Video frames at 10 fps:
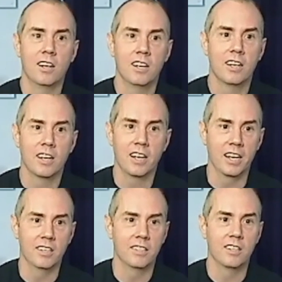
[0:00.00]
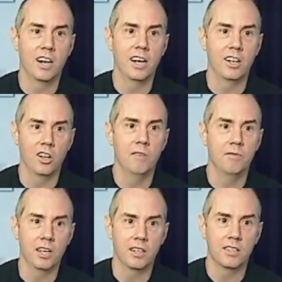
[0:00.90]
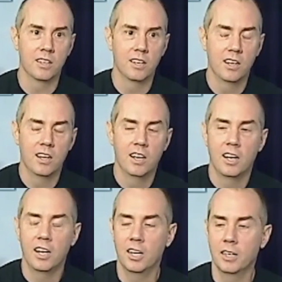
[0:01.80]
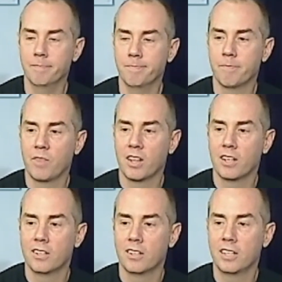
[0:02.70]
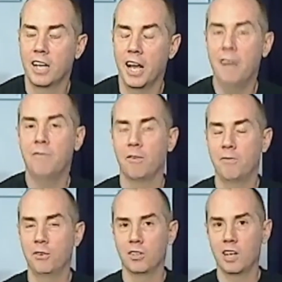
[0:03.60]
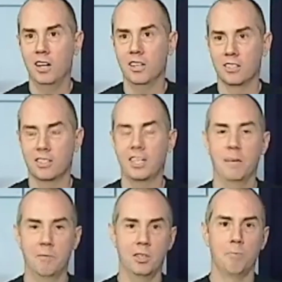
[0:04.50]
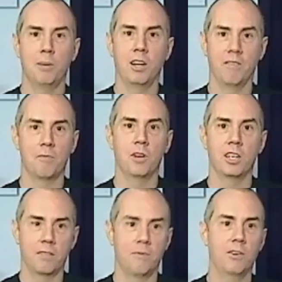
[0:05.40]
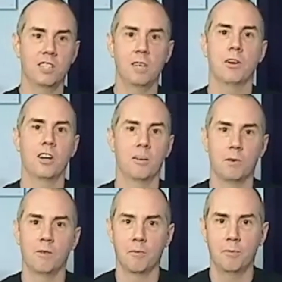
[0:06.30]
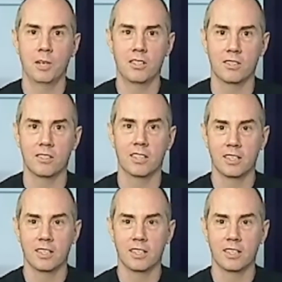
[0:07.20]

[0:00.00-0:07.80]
and I loved it. Um, yeah, after Phil Collins came Neil Peart from Rush. The first time I heard moving pictures, like,